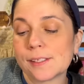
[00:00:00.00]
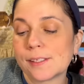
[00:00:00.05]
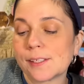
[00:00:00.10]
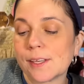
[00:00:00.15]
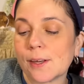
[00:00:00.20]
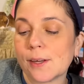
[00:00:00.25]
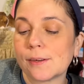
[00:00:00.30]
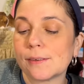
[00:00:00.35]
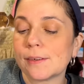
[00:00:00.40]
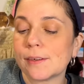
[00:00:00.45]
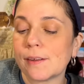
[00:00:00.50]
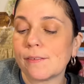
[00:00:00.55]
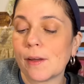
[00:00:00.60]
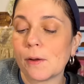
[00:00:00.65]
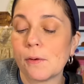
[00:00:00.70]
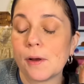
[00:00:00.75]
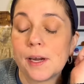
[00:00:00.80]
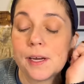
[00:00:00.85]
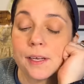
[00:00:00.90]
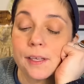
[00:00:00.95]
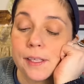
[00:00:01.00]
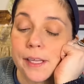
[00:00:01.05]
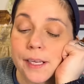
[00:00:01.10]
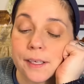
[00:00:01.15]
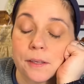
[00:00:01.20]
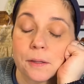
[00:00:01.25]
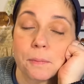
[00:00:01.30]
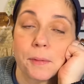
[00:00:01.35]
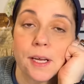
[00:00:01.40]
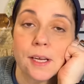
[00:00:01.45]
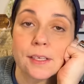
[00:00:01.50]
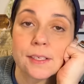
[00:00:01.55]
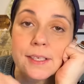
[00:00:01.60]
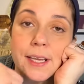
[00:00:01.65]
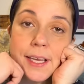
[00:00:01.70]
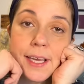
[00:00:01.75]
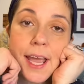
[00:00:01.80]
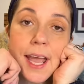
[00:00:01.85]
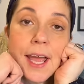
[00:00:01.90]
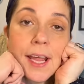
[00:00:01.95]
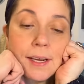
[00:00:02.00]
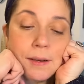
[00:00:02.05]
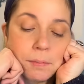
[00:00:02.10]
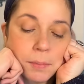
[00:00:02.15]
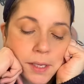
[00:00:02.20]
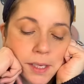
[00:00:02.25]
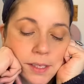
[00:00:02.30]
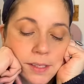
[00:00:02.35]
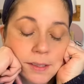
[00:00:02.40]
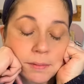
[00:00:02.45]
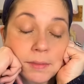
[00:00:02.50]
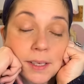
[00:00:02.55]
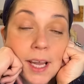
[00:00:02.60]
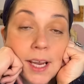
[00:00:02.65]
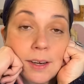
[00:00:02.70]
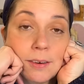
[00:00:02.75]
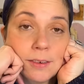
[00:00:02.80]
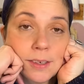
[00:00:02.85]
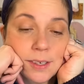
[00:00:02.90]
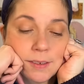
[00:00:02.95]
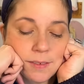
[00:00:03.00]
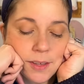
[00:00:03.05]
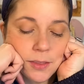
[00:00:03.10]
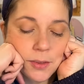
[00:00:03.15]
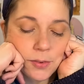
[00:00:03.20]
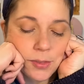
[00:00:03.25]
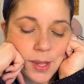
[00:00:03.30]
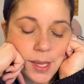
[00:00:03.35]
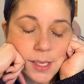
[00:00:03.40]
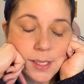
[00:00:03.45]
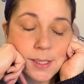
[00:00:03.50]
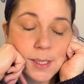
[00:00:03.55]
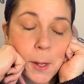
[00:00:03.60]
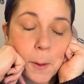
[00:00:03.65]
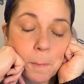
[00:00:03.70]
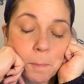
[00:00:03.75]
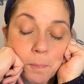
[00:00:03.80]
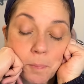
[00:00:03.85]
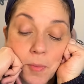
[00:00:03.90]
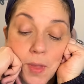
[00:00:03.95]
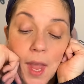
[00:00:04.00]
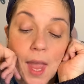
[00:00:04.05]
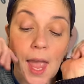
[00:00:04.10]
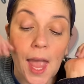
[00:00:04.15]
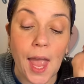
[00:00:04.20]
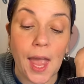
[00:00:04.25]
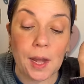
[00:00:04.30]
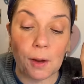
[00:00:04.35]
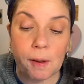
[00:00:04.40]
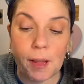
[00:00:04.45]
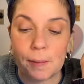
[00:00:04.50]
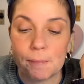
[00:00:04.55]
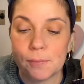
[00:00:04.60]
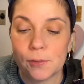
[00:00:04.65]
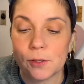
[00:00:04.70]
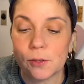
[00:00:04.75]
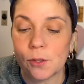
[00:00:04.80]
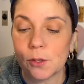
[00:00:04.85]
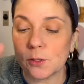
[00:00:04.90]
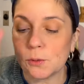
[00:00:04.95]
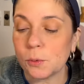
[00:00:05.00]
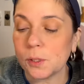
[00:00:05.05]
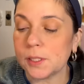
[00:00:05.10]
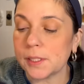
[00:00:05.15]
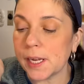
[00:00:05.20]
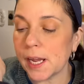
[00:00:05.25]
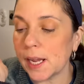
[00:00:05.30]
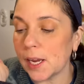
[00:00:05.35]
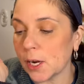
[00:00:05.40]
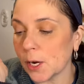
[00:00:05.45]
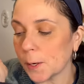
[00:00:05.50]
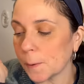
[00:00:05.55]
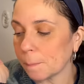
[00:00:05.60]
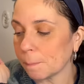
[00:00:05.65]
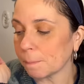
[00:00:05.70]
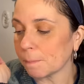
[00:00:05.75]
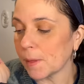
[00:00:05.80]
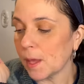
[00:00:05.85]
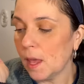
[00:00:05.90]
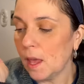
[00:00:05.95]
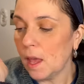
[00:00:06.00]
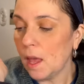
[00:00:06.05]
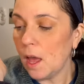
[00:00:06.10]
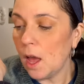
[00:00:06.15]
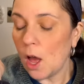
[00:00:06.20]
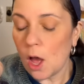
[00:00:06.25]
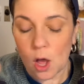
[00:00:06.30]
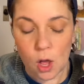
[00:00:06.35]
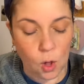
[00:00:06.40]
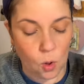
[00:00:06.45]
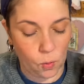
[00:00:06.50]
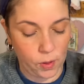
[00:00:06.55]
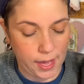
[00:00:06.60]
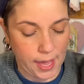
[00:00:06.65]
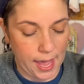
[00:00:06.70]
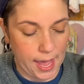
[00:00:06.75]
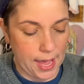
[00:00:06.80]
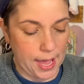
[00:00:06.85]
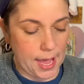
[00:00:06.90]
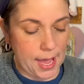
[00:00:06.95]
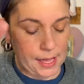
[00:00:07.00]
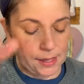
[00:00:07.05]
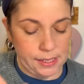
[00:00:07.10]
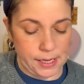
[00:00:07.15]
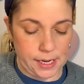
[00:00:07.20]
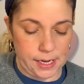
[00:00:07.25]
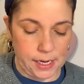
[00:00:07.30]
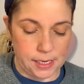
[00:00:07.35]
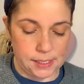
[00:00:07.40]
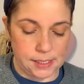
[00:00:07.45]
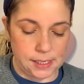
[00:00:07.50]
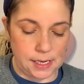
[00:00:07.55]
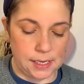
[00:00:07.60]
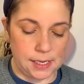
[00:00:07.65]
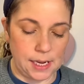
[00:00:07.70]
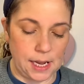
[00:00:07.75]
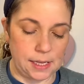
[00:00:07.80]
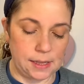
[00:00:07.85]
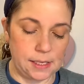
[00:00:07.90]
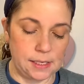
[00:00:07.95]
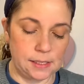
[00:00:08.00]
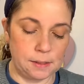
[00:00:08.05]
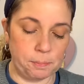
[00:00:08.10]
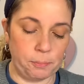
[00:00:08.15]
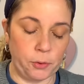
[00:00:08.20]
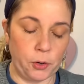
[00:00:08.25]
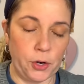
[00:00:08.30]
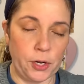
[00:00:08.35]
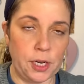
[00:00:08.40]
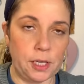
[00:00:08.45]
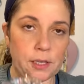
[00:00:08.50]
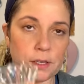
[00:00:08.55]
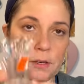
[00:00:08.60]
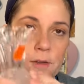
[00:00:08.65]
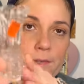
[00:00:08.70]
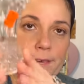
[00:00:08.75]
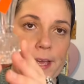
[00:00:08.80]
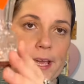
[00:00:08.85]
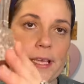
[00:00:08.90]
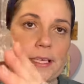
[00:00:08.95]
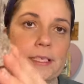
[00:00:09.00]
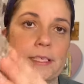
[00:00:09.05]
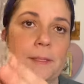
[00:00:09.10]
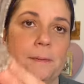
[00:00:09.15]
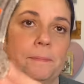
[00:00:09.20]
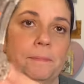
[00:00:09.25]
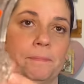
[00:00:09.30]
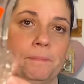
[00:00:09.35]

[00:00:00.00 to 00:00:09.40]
So if I want to collect the mugs, I can because I'm getting rid of other things. So anyway, so those will stay here. Okay, and then I did get this pretty little vase.